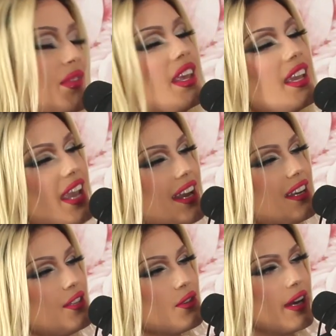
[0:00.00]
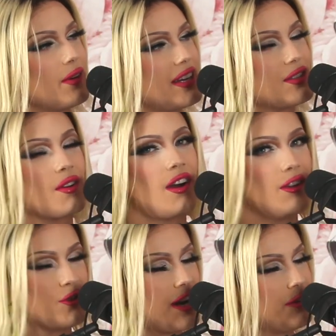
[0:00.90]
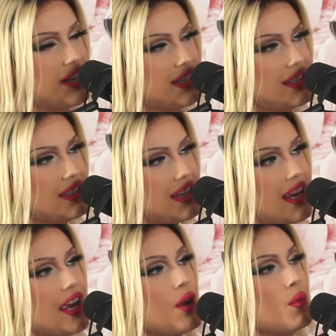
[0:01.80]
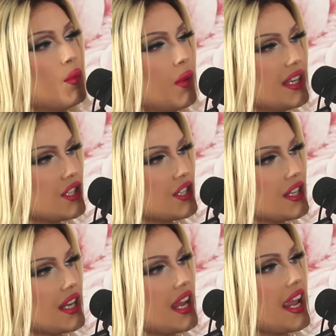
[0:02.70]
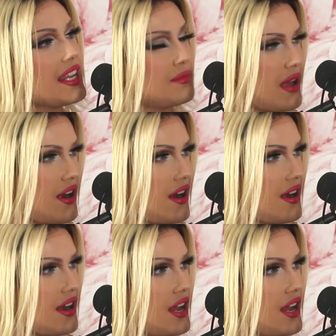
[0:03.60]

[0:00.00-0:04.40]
In Canada's Drag Race, or all drag races, which is better?